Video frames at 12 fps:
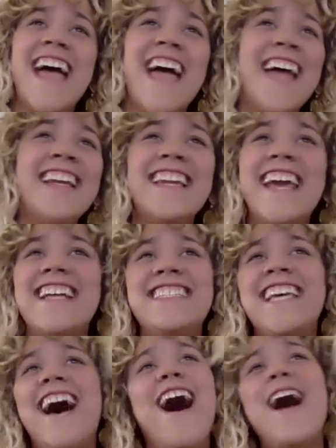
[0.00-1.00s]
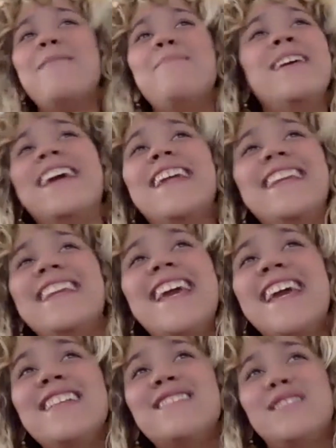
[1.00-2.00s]
anytime he
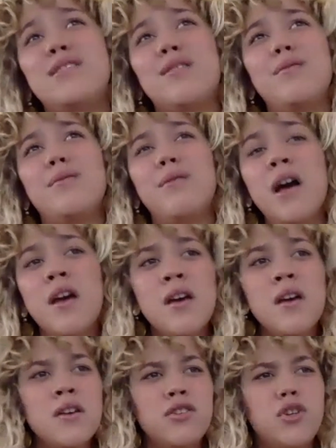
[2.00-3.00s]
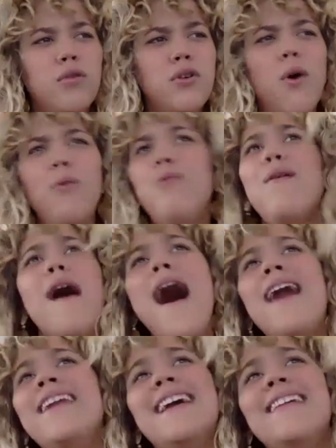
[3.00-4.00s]
meets you, you'll go
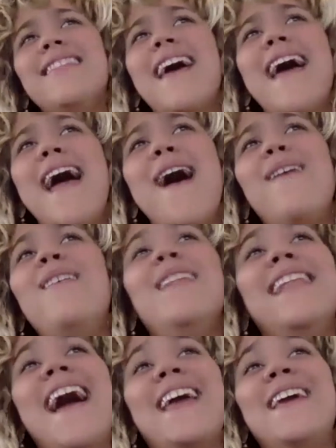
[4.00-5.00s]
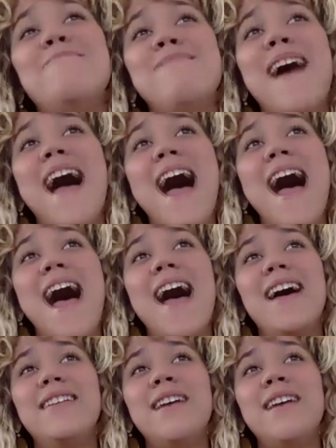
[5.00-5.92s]
running there like mad.